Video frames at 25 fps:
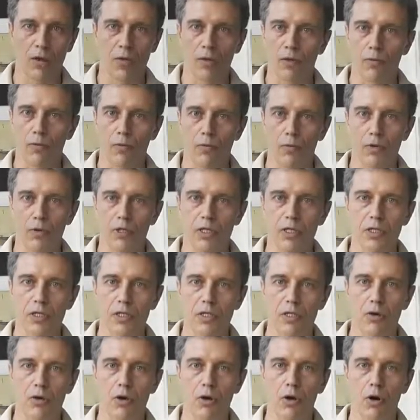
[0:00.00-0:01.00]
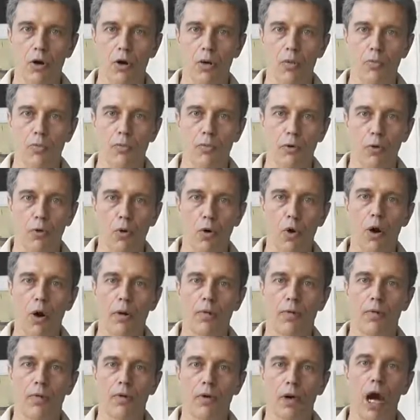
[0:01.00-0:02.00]
What's your
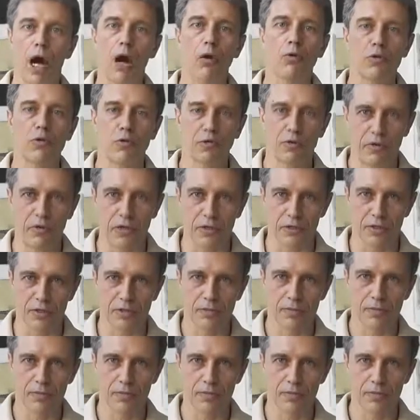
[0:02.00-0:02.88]
pro outfit?